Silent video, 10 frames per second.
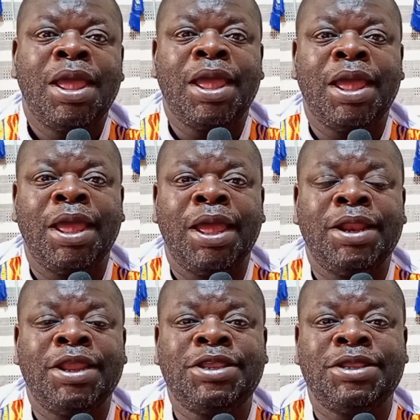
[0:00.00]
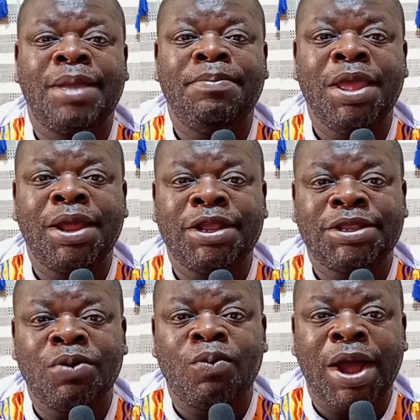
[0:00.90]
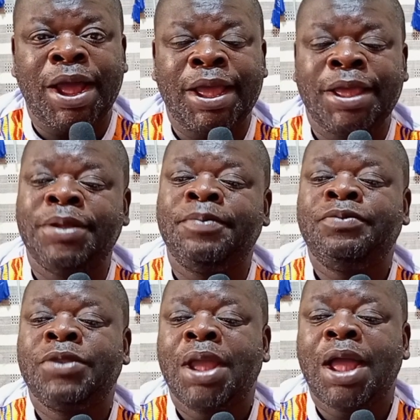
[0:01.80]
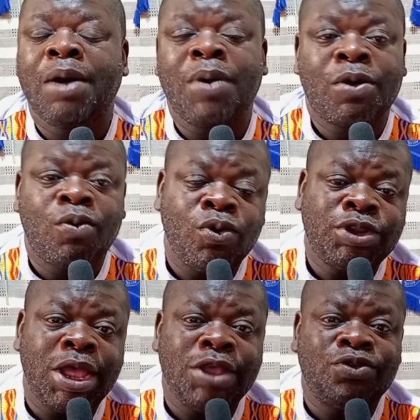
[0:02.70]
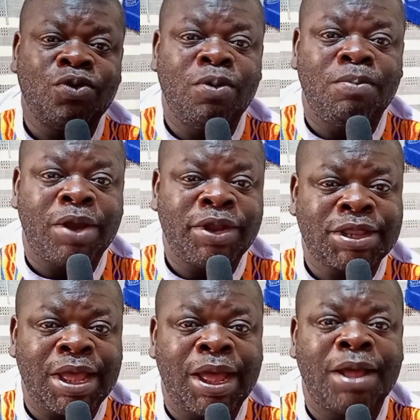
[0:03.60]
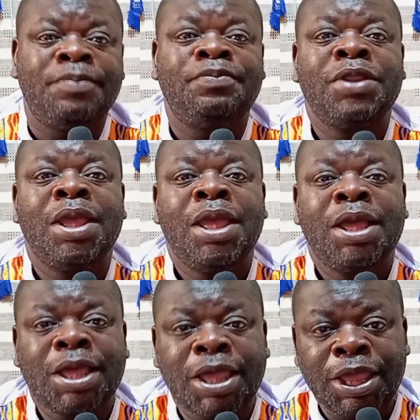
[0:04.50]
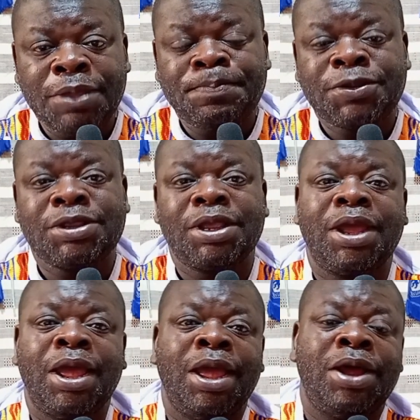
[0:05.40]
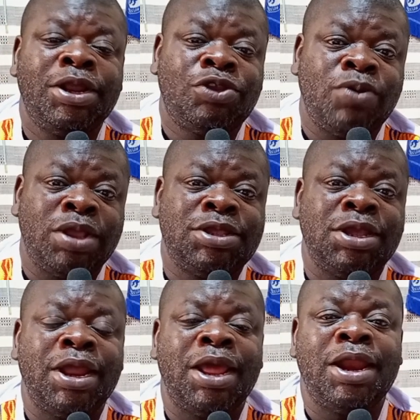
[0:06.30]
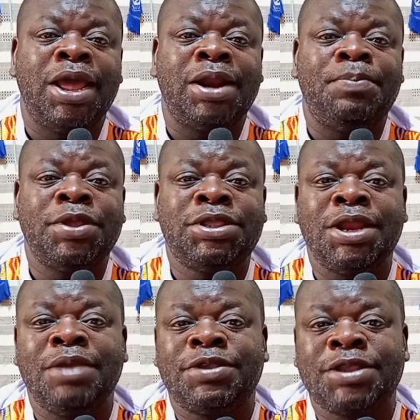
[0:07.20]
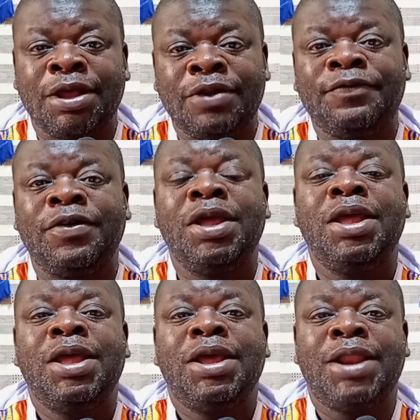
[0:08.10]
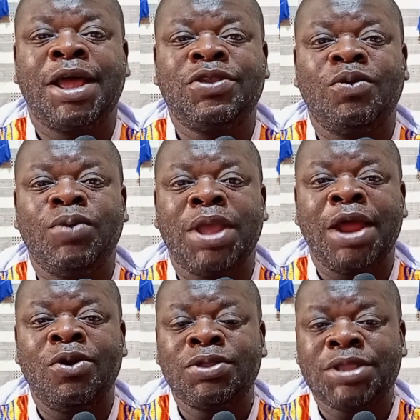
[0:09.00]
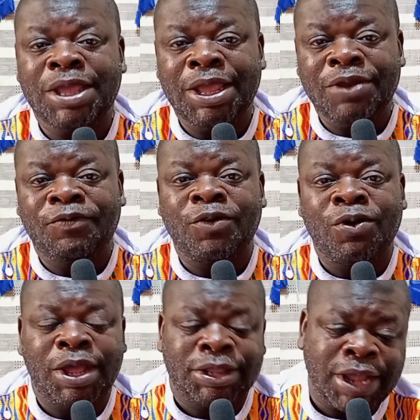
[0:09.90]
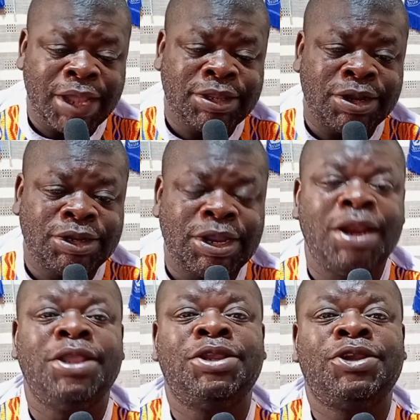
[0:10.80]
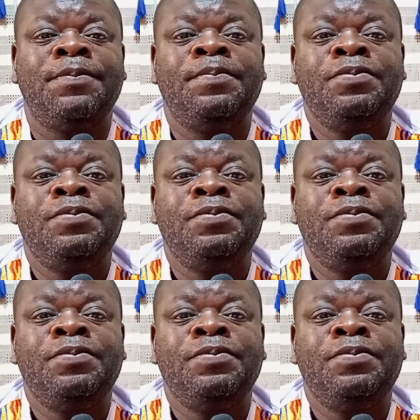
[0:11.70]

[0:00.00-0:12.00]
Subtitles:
this is the main reason why our coach Enzo Maresca keeps reiterating and repeating himself that we are not in for a title challenge.